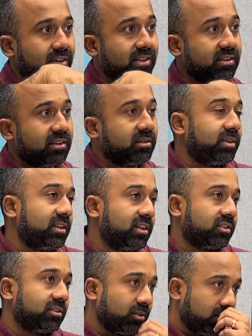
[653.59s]

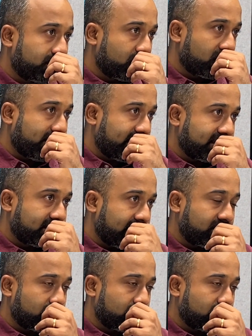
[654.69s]
disintermediation on the programmatic side.